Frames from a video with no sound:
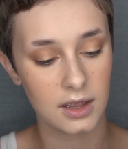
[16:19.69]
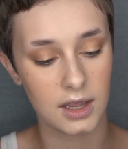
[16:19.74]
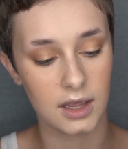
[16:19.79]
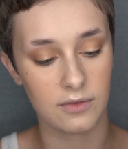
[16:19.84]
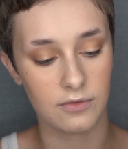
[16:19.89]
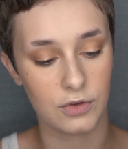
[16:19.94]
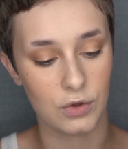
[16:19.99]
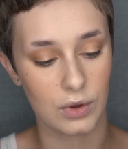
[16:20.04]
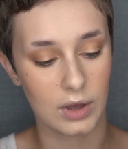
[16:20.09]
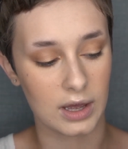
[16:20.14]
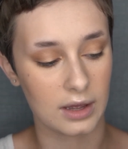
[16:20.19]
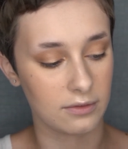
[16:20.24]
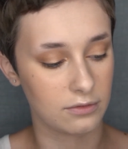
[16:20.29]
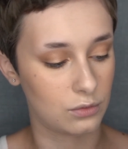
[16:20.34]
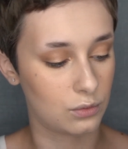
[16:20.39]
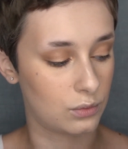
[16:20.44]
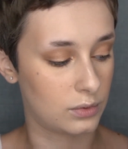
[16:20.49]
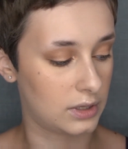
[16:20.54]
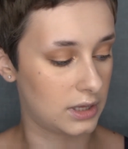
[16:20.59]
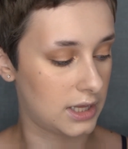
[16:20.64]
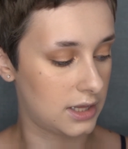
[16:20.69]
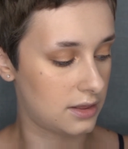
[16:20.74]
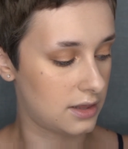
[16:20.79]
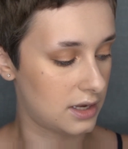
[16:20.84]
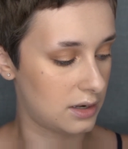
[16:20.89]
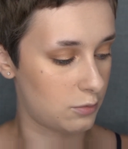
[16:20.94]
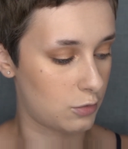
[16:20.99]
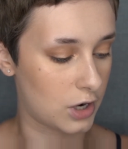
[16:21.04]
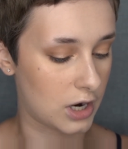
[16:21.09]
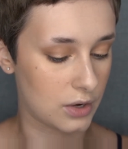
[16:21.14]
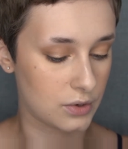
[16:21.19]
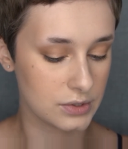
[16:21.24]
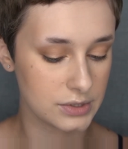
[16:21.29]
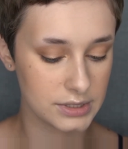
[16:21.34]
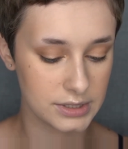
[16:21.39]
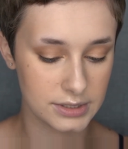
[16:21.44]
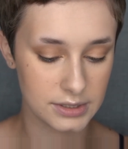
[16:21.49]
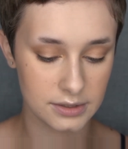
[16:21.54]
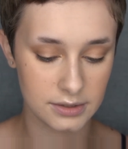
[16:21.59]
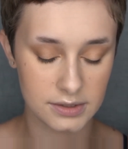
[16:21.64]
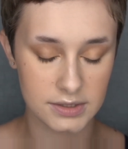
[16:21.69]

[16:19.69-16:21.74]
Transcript: if you have really thin brows.